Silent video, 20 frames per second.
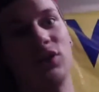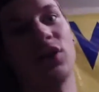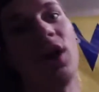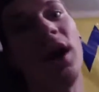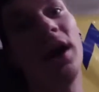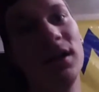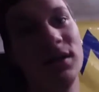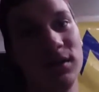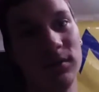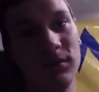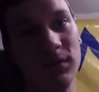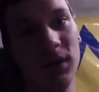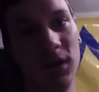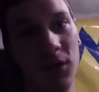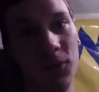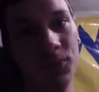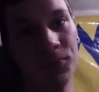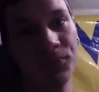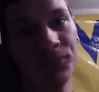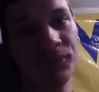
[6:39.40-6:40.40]
try it
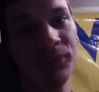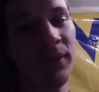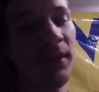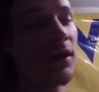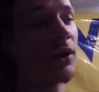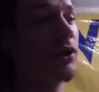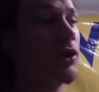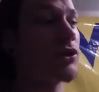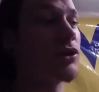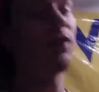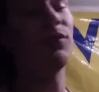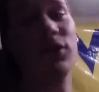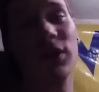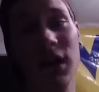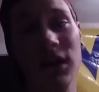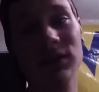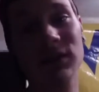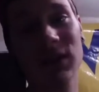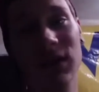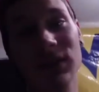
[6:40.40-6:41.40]
sometime. So if you
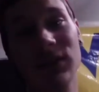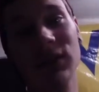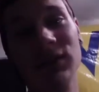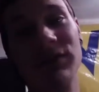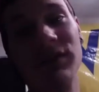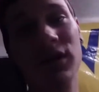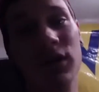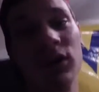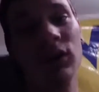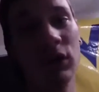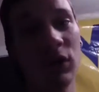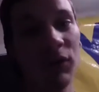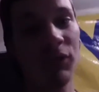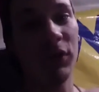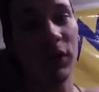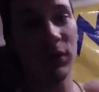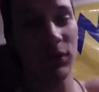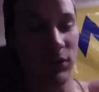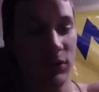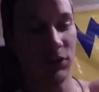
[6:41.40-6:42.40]
guys liked this video, don't
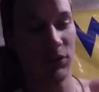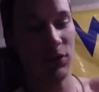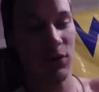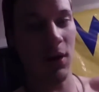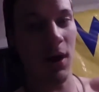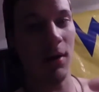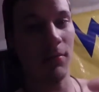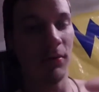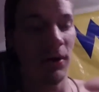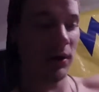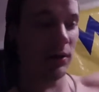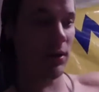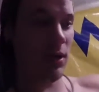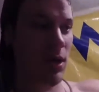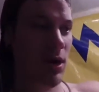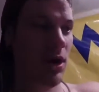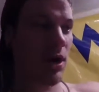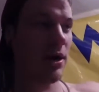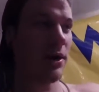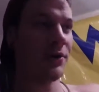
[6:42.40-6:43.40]
forget to subscribe right
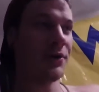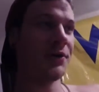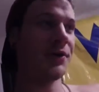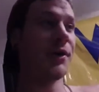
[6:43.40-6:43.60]
there.